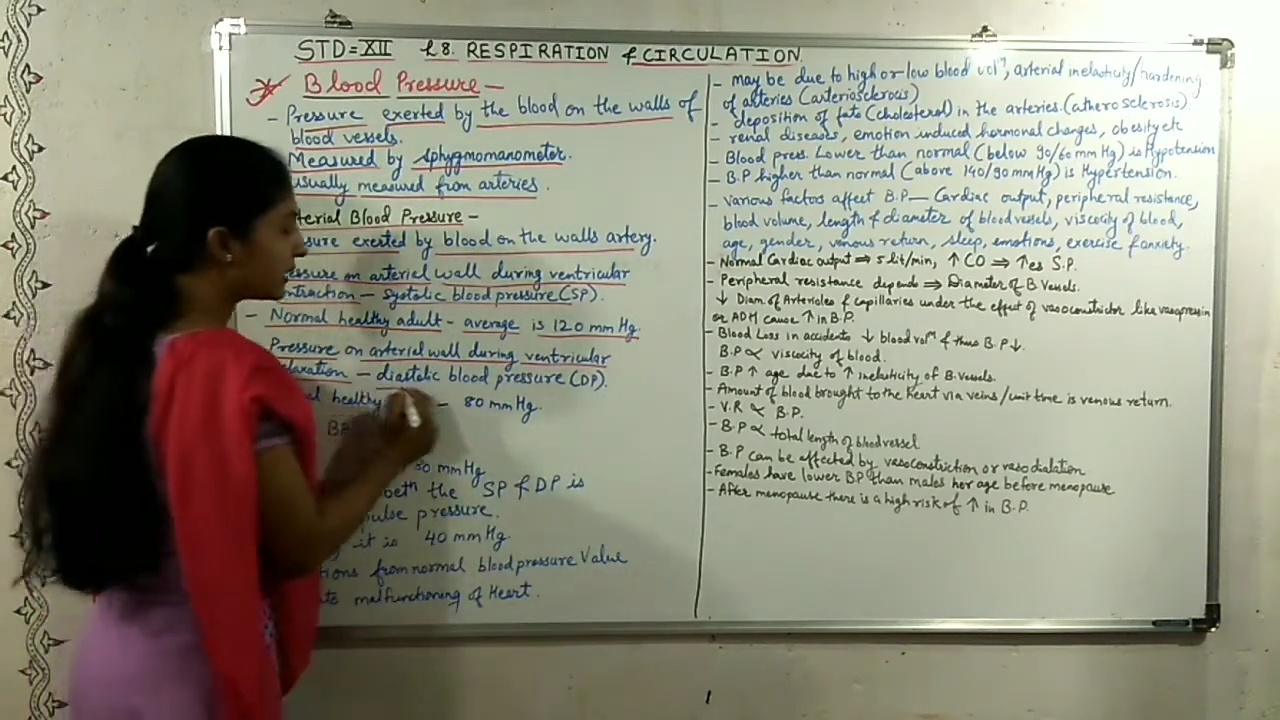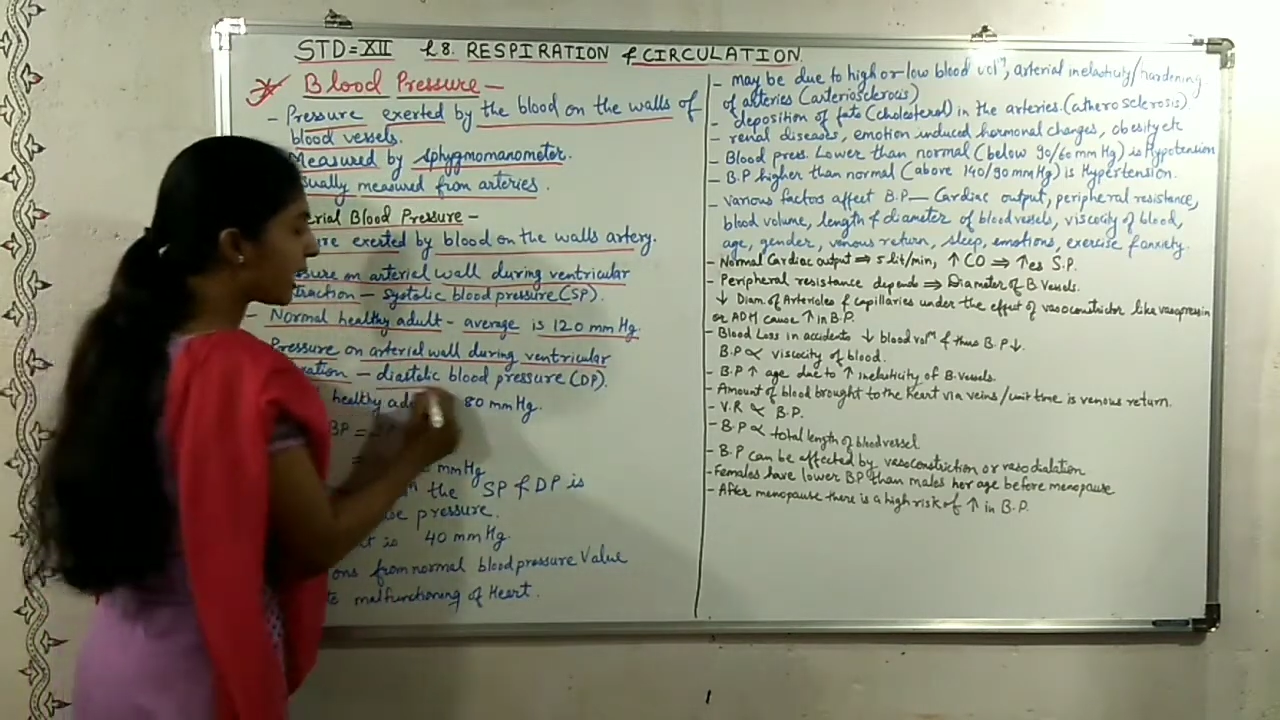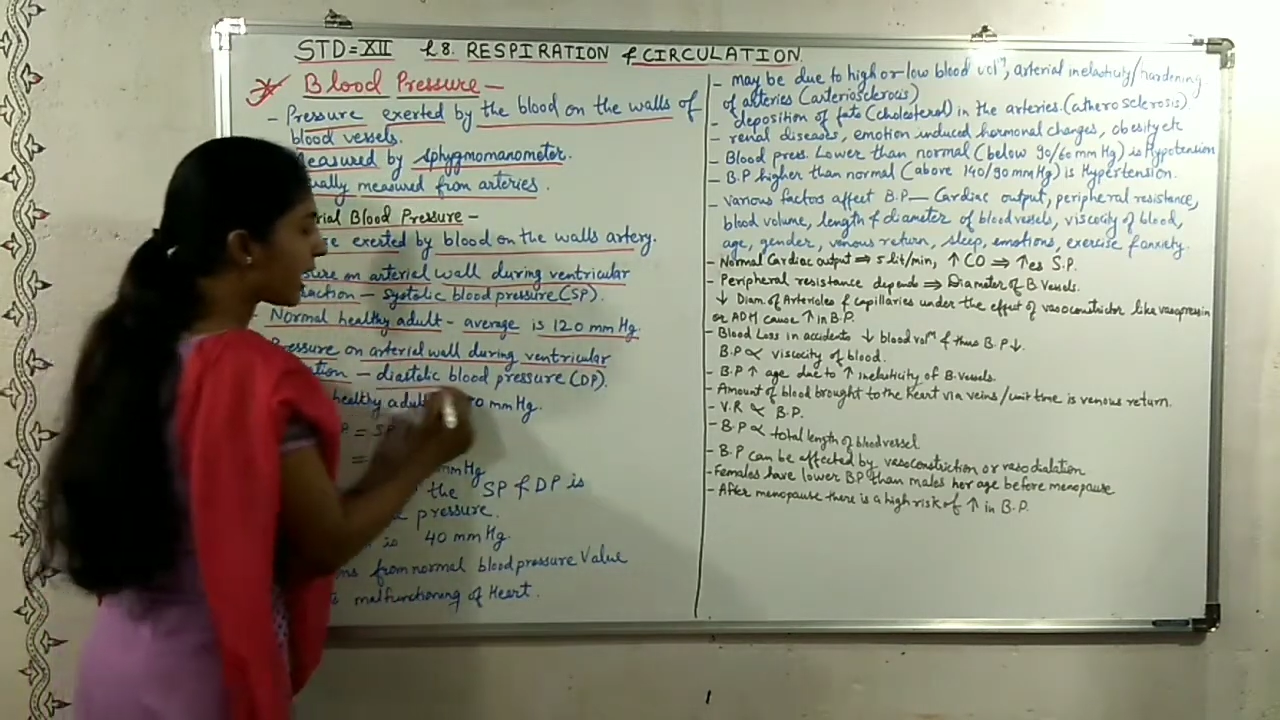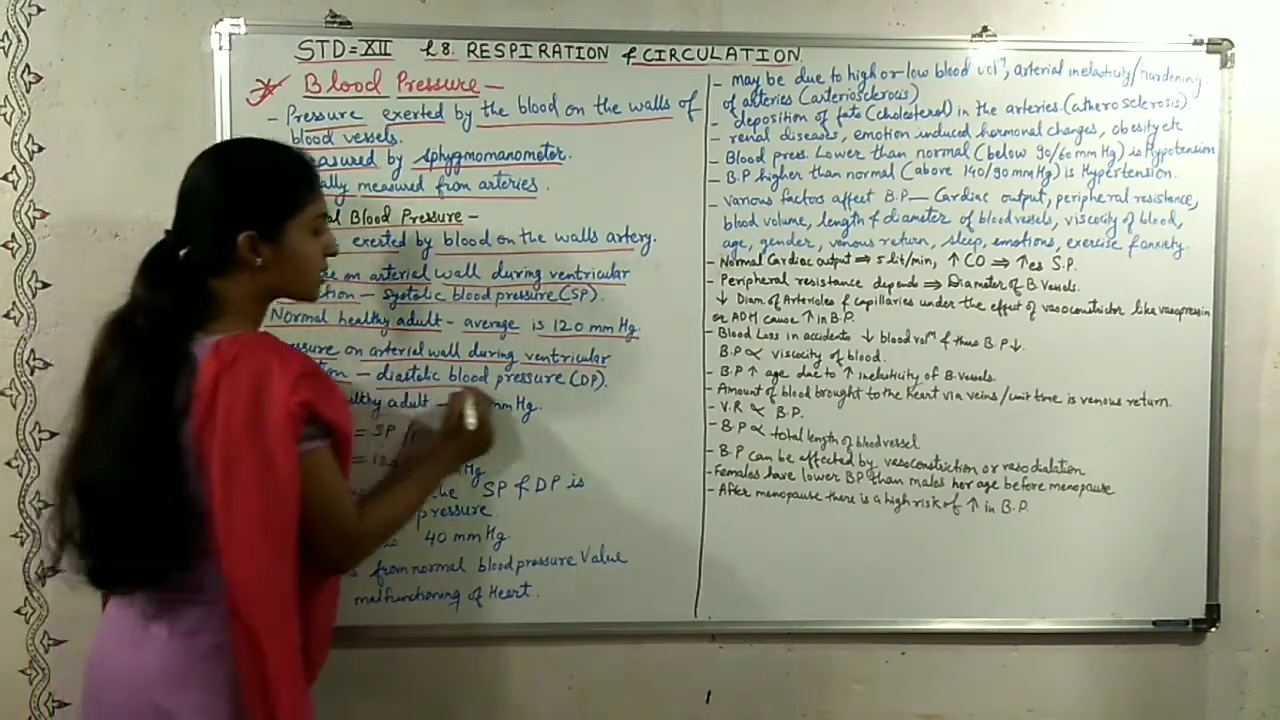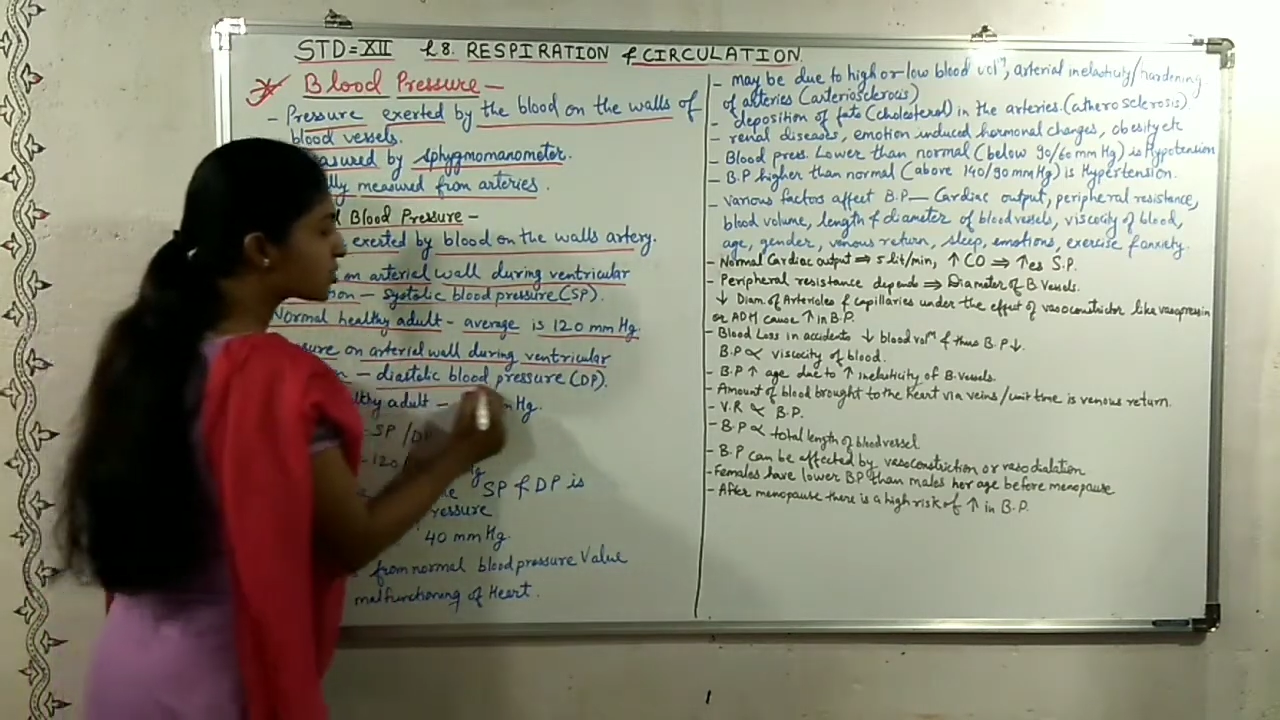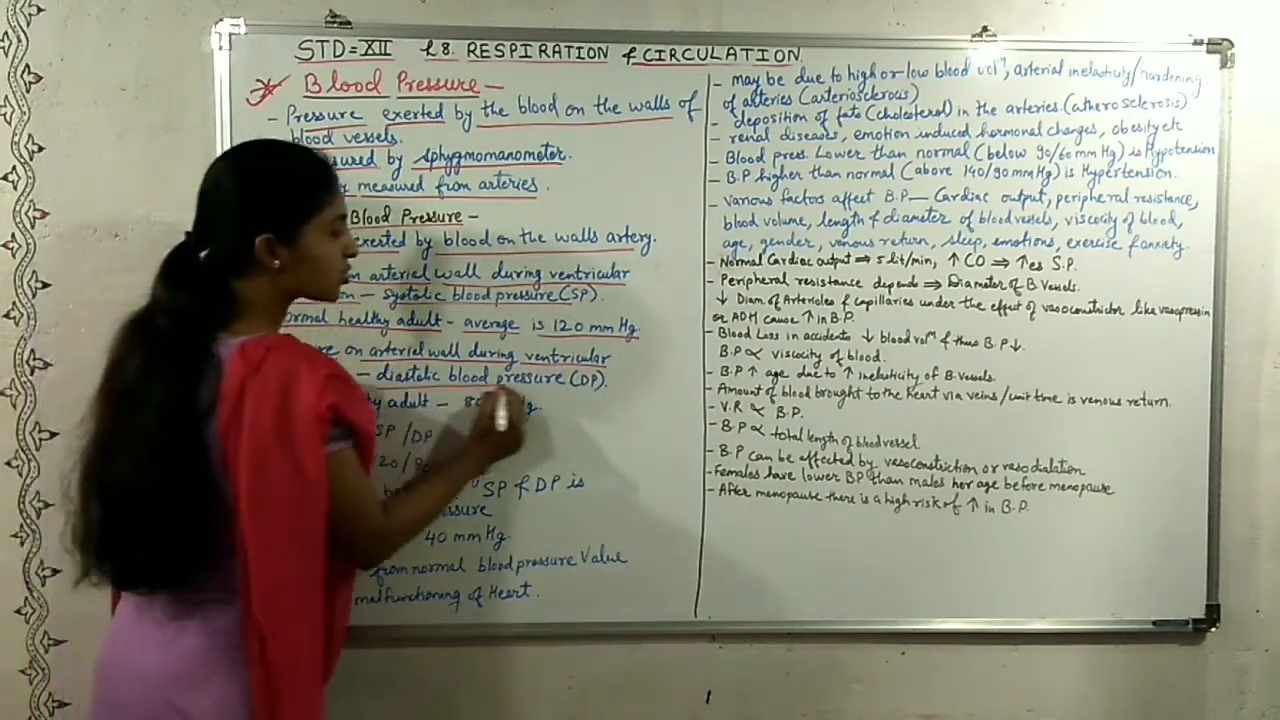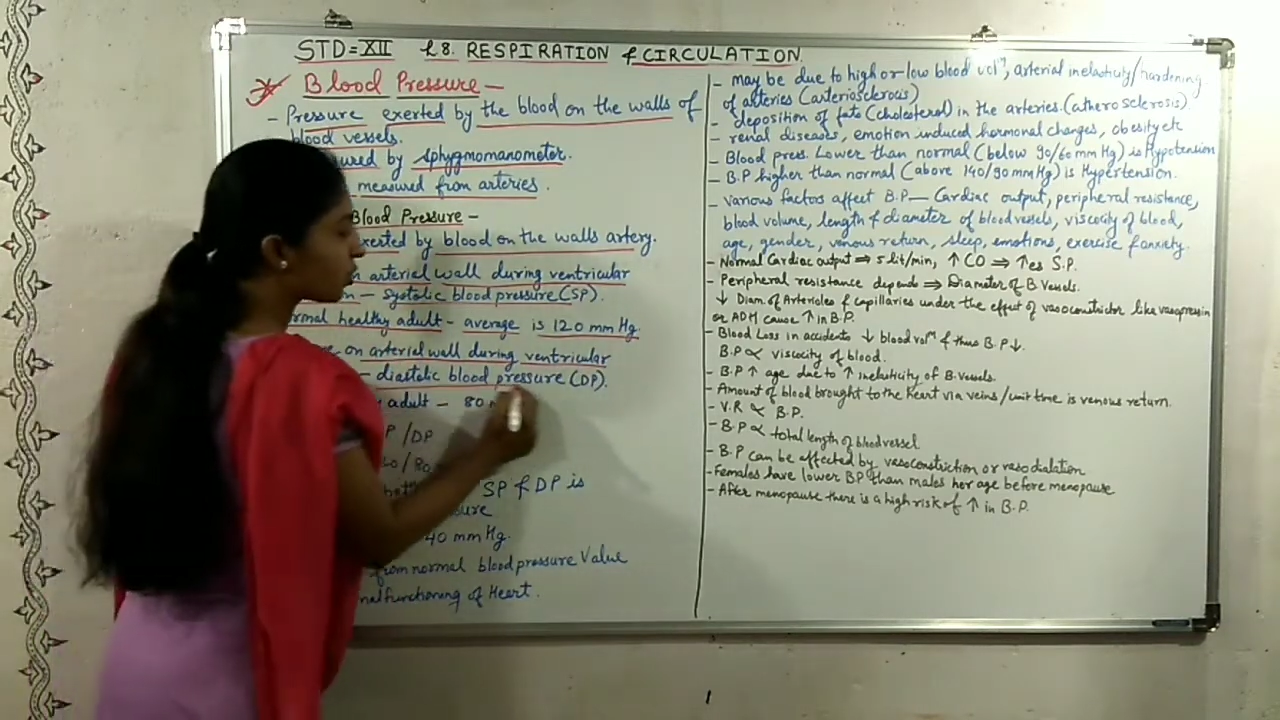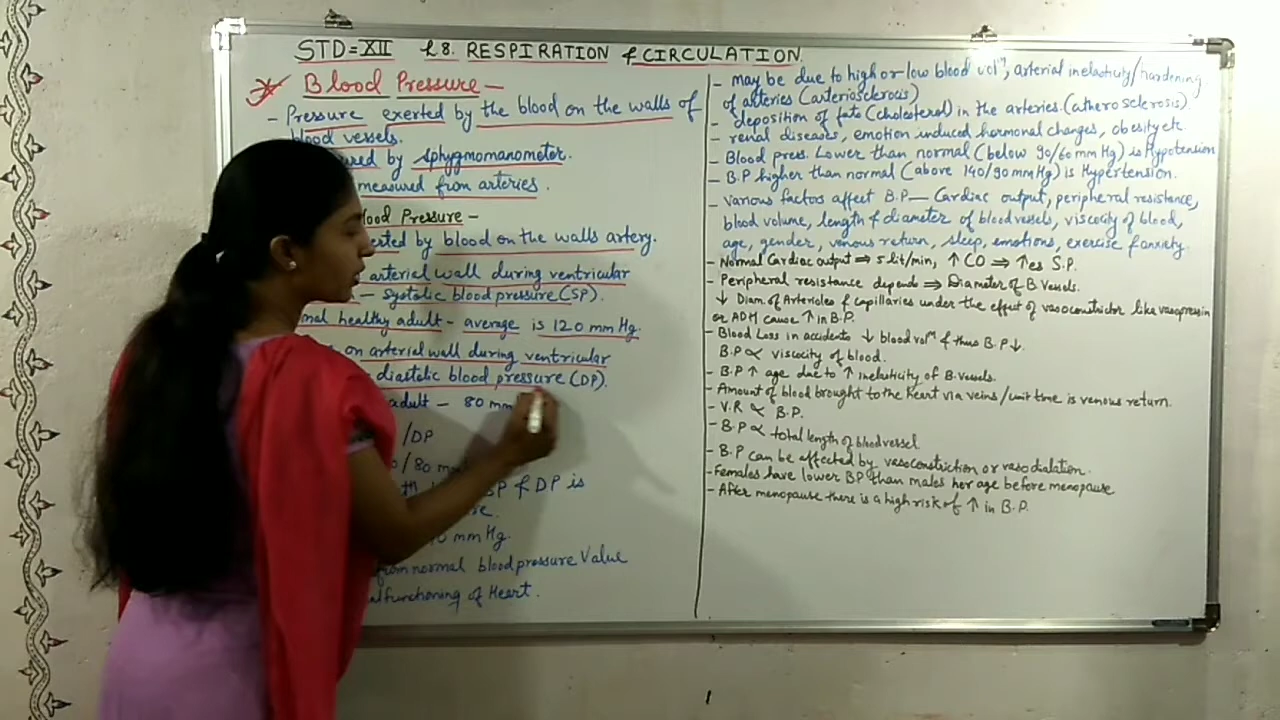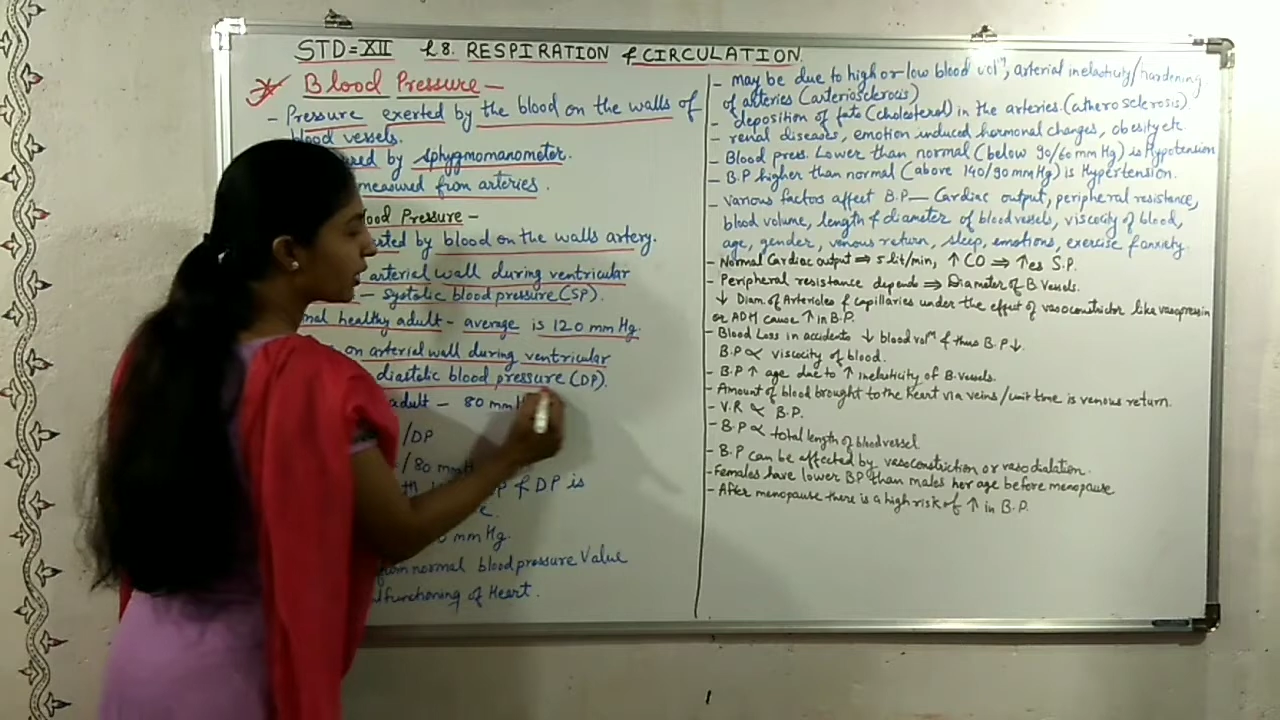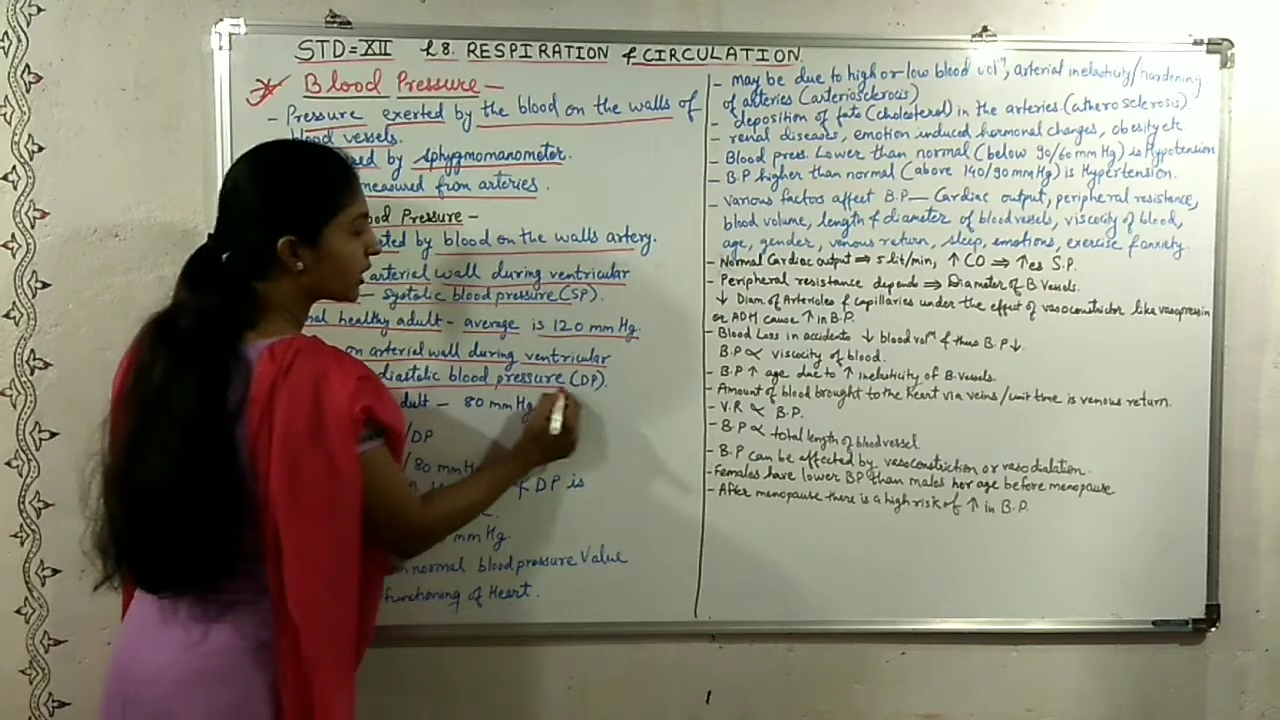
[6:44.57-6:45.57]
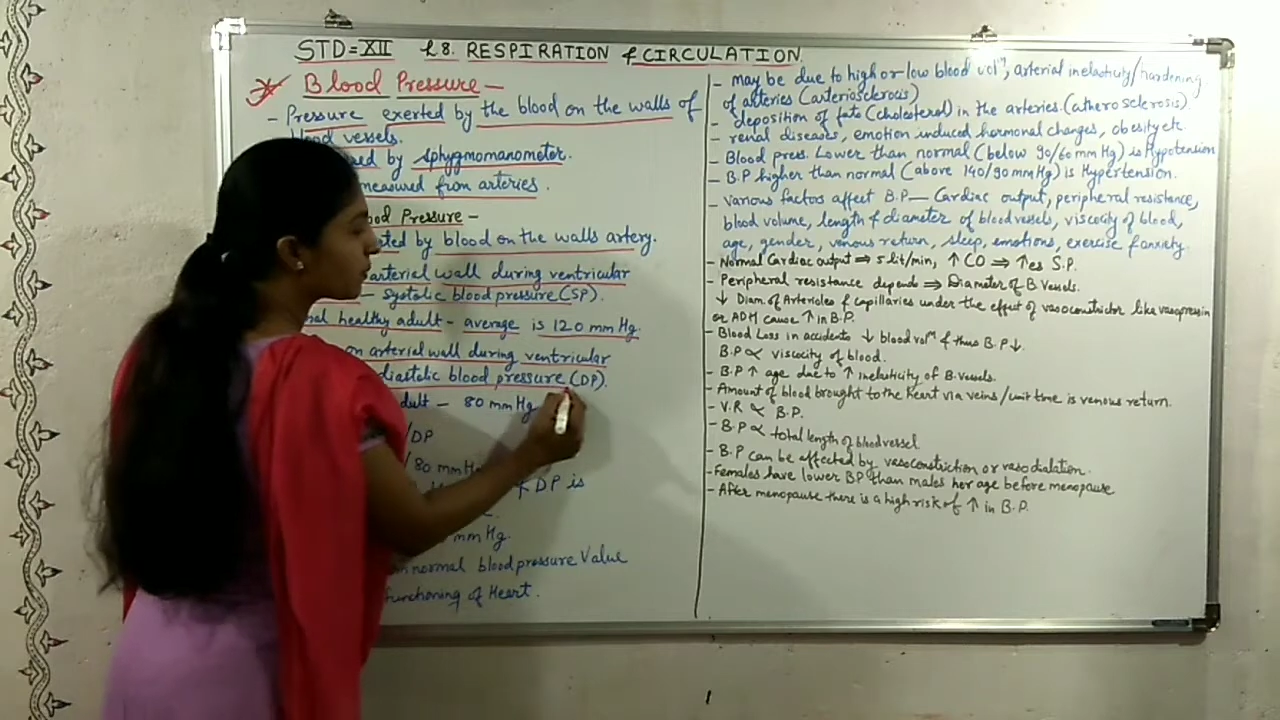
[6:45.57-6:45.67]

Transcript: diastolic